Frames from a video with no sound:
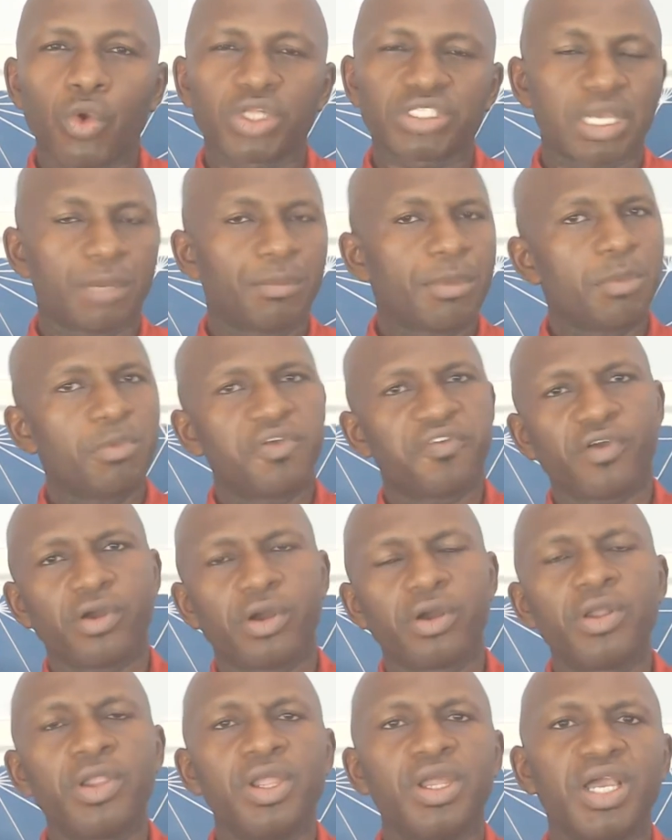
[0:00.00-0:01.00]
maybe for
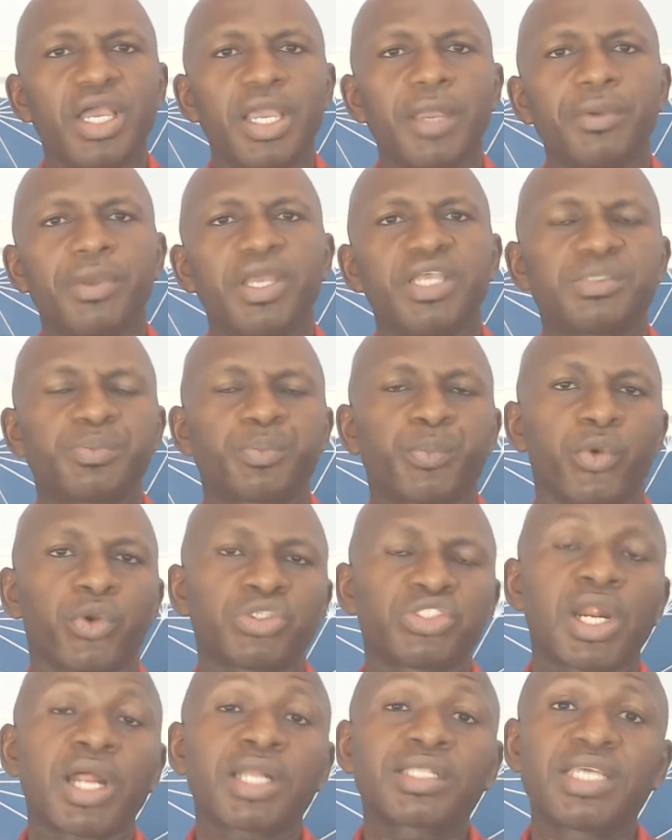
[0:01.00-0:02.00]
a
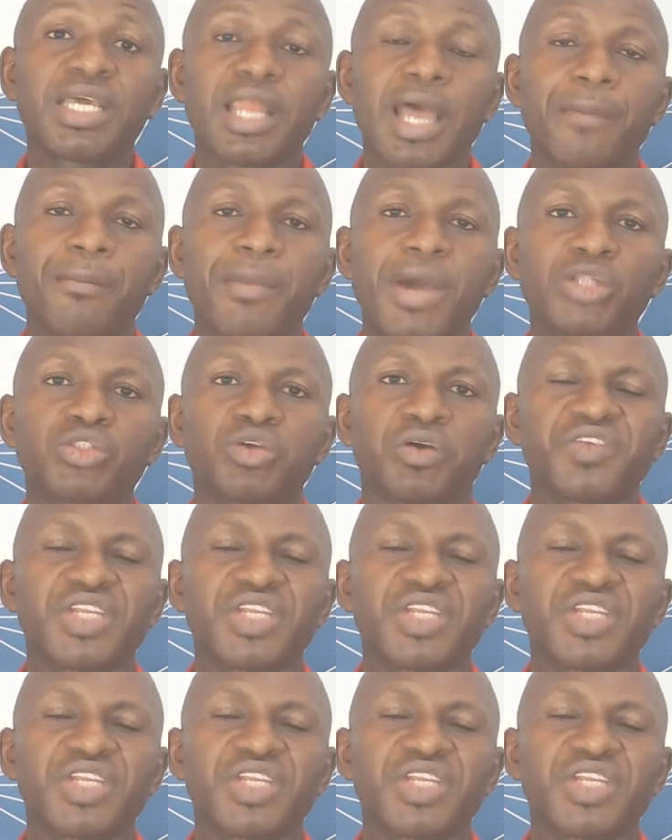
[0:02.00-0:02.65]
protracted amount of days,